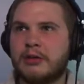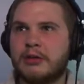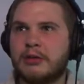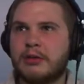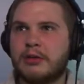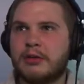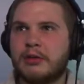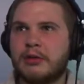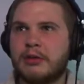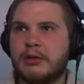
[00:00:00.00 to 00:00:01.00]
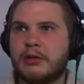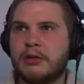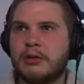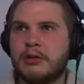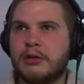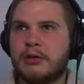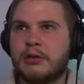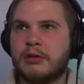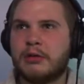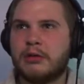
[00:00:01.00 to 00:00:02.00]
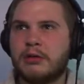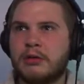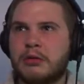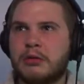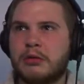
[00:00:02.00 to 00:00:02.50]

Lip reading: [no speech]